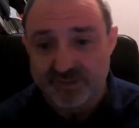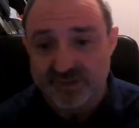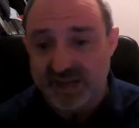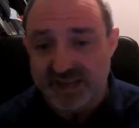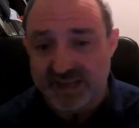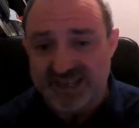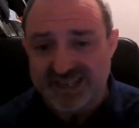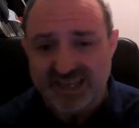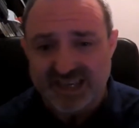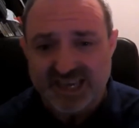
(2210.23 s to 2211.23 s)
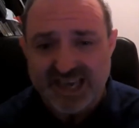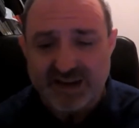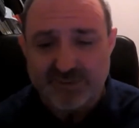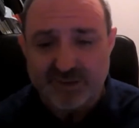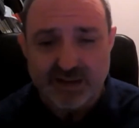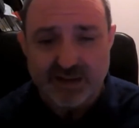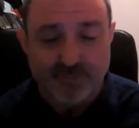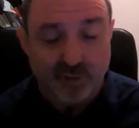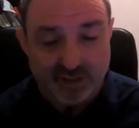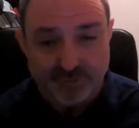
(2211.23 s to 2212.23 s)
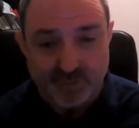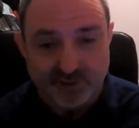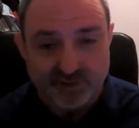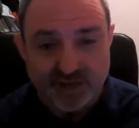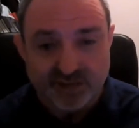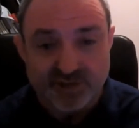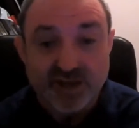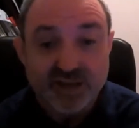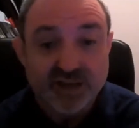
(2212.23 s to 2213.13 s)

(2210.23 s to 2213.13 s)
taking care of their bottling process,